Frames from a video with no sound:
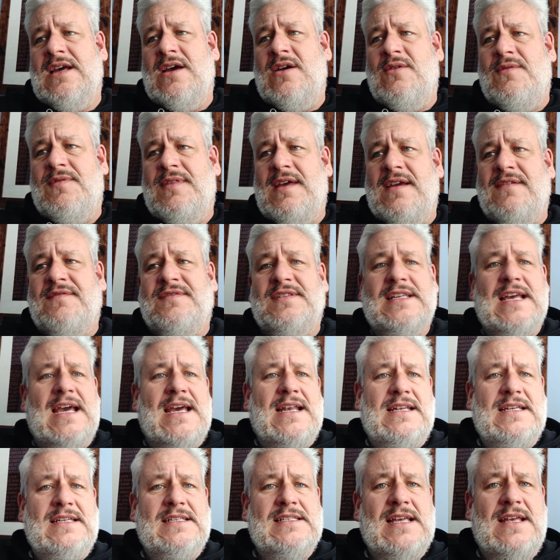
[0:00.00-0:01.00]
So they've
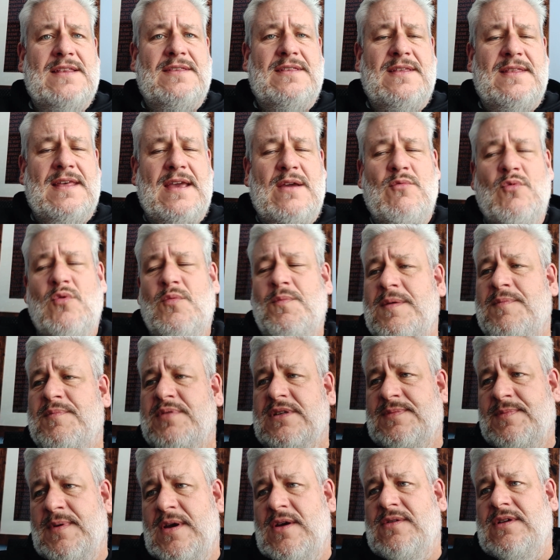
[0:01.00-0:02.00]
sadly said that they
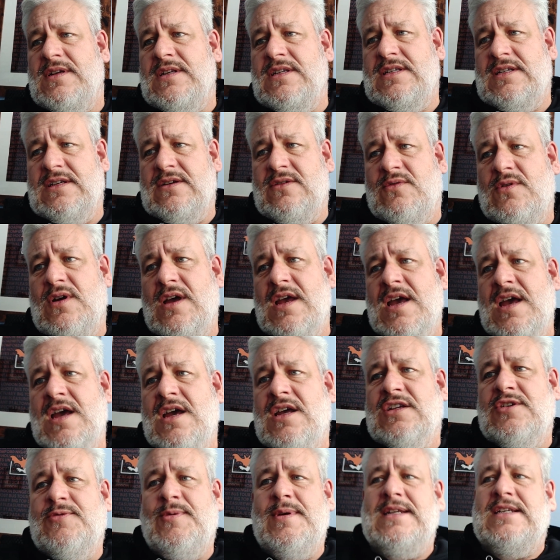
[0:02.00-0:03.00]
will be postponed until
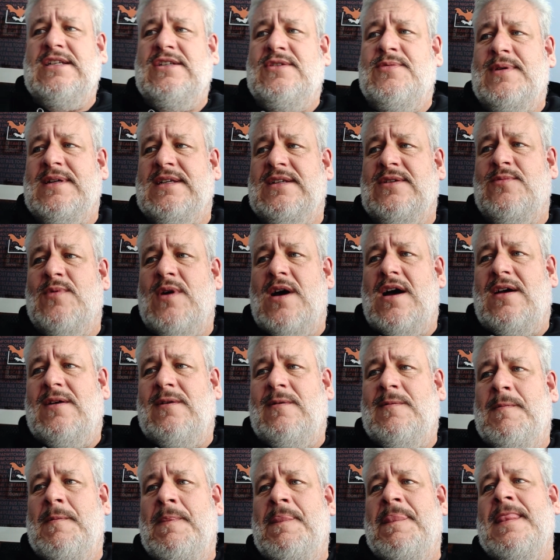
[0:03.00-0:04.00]

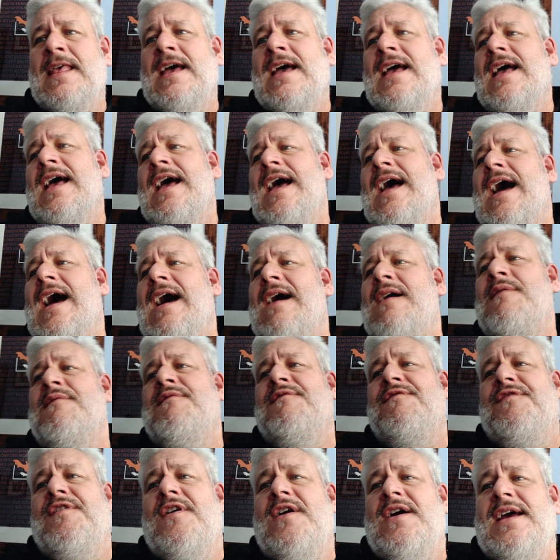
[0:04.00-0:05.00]
2021.
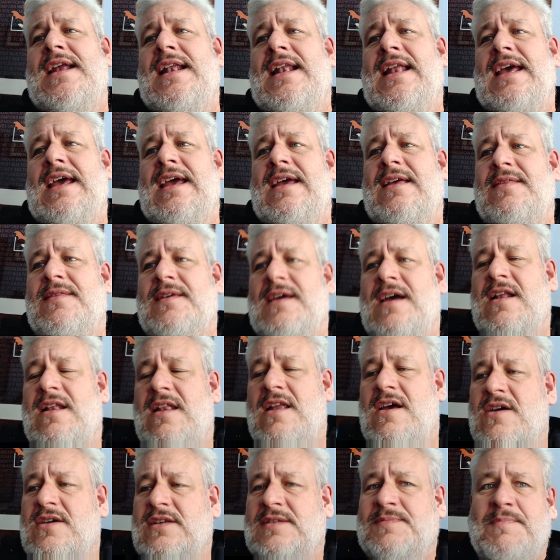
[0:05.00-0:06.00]
And finally,
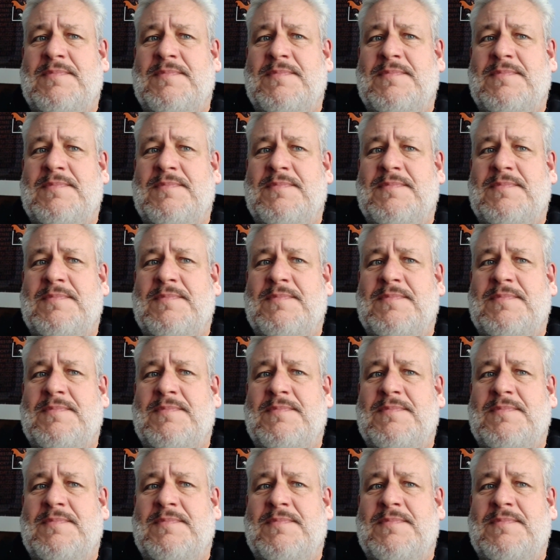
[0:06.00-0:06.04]
the